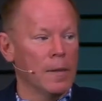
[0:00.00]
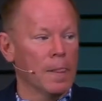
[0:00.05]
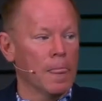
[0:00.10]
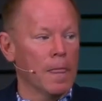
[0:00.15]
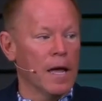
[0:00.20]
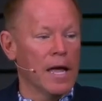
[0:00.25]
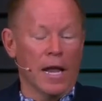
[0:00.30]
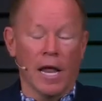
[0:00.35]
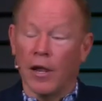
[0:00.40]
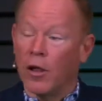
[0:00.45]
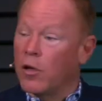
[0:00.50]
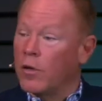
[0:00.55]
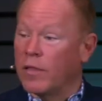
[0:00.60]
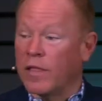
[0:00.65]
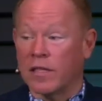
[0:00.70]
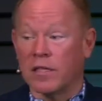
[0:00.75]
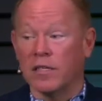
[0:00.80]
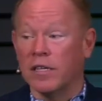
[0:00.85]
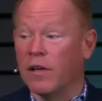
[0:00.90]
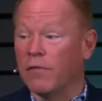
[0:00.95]
And I know
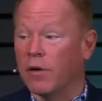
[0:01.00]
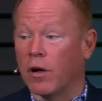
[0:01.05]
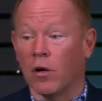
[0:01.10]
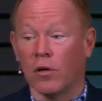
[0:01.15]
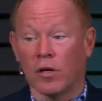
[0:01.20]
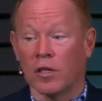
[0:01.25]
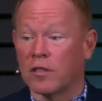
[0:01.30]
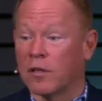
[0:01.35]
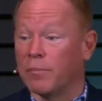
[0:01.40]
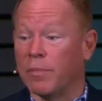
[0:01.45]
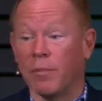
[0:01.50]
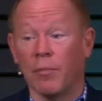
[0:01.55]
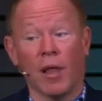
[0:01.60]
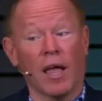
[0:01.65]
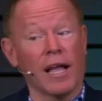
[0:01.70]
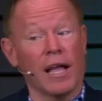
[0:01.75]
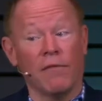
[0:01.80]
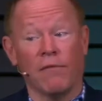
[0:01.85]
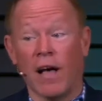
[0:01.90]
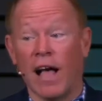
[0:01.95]
that's difficult because some people
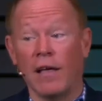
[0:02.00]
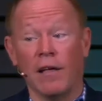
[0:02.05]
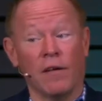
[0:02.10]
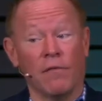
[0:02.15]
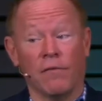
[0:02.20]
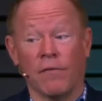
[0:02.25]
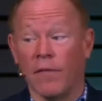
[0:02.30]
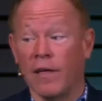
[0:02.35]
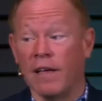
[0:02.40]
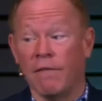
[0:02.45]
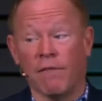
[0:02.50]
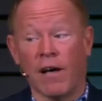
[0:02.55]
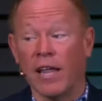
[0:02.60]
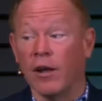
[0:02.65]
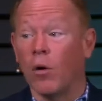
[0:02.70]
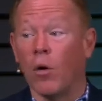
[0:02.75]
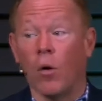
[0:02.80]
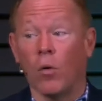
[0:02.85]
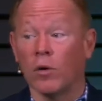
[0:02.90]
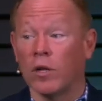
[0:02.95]
are like, if I, if, if I
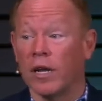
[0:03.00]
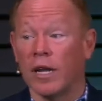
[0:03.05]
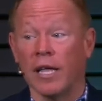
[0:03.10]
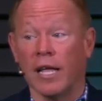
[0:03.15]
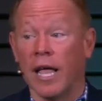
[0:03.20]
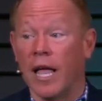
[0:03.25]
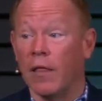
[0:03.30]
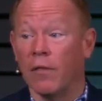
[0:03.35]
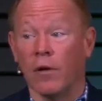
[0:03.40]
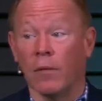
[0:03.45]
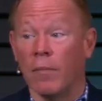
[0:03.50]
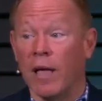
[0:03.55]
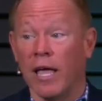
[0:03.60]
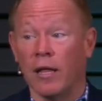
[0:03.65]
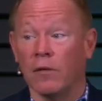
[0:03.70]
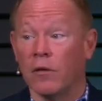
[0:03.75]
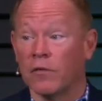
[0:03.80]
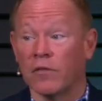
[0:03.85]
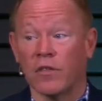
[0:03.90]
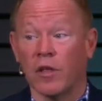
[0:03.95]
don't hold it together,
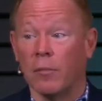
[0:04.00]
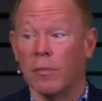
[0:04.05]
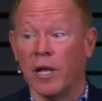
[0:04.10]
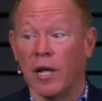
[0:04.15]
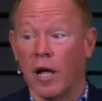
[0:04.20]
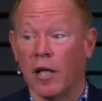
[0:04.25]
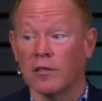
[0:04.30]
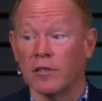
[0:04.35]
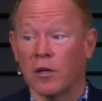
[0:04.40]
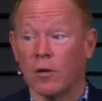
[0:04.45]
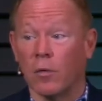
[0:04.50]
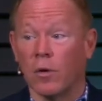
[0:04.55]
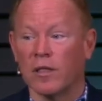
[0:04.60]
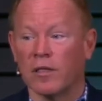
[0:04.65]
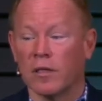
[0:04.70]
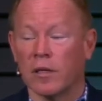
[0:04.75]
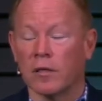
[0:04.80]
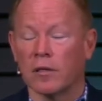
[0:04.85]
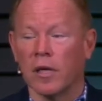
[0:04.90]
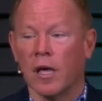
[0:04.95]
man, there's going to be
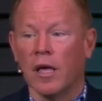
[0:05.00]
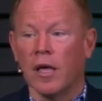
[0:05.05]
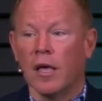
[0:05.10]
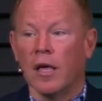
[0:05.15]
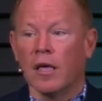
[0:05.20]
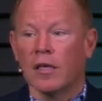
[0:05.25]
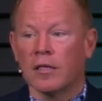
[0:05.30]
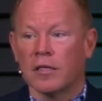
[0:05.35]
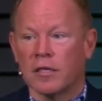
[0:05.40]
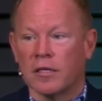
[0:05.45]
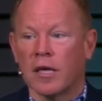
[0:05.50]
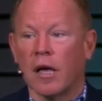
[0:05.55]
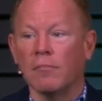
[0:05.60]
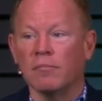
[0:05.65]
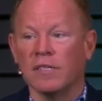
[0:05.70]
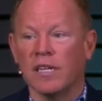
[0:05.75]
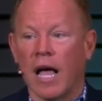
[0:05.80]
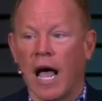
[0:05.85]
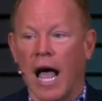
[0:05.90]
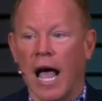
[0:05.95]
consequences.
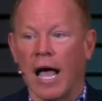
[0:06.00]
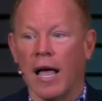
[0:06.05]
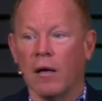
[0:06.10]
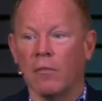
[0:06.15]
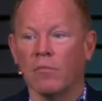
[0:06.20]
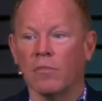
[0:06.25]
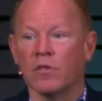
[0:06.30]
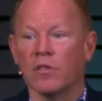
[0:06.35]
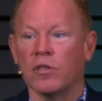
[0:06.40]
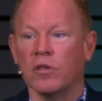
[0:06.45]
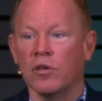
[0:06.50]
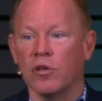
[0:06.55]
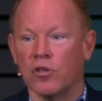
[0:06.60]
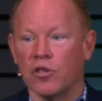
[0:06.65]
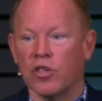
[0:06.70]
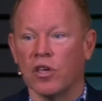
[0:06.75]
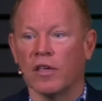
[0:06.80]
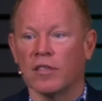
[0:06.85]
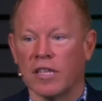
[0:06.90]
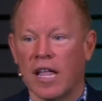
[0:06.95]
Sometimes you
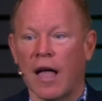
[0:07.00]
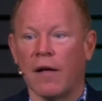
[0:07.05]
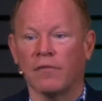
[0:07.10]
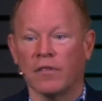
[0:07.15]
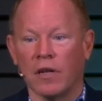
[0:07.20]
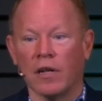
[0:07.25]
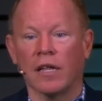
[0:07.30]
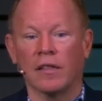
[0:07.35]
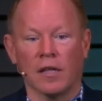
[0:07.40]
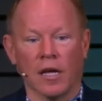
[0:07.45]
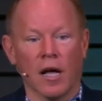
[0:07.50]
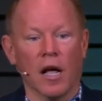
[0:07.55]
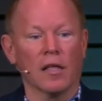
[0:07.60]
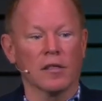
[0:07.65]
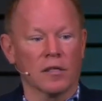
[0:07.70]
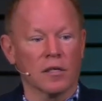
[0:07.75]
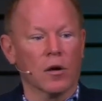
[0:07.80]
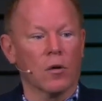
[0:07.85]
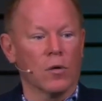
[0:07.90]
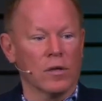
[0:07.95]
just have to let the
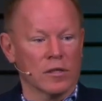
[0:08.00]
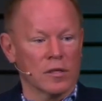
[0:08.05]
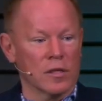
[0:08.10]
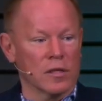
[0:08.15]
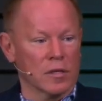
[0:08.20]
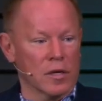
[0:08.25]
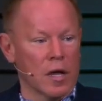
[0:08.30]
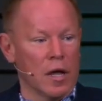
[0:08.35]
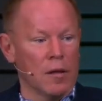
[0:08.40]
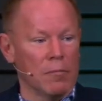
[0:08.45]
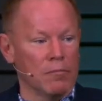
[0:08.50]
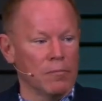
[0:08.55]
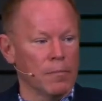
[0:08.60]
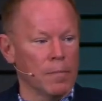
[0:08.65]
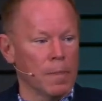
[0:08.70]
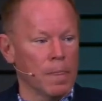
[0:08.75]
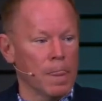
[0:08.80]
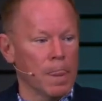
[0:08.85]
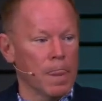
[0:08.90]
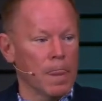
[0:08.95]
consequences come.
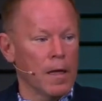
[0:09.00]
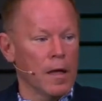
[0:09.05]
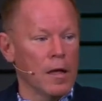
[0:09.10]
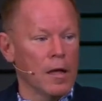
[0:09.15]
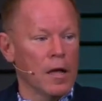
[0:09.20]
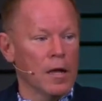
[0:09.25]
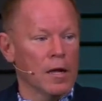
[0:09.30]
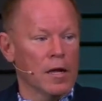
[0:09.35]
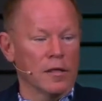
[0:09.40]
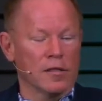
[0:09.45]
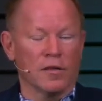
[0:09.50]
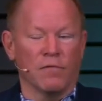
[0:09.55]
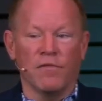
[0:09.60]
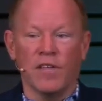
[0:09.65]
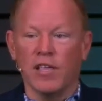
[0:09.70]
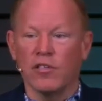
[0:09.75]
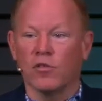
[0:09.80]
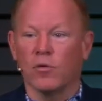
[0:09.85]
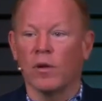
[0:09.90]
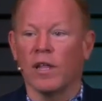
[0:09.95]
Because
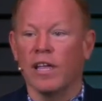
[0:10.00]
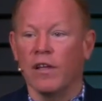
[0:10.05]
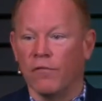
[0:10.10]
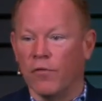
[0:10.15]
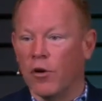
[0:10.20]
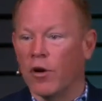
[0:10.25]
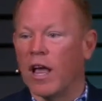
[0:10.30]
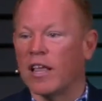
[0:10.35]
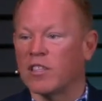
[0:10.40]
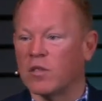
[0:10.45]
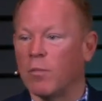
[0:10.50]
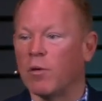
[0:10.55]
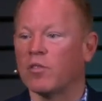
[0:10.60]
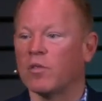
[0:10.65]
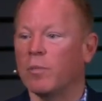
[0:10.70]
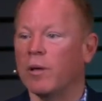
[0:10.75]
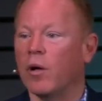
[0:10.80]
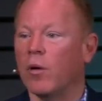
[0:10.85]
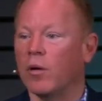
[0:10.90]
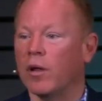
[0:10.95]
eventually, if you're not
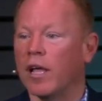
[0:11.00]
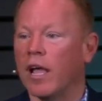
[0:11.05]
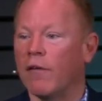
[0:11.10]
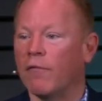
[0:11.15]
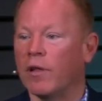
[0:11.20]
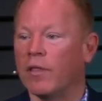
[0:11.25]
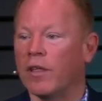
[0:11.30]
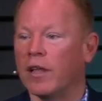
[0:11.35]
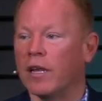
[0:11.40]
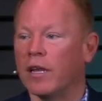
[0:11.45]
supposed to be holding everything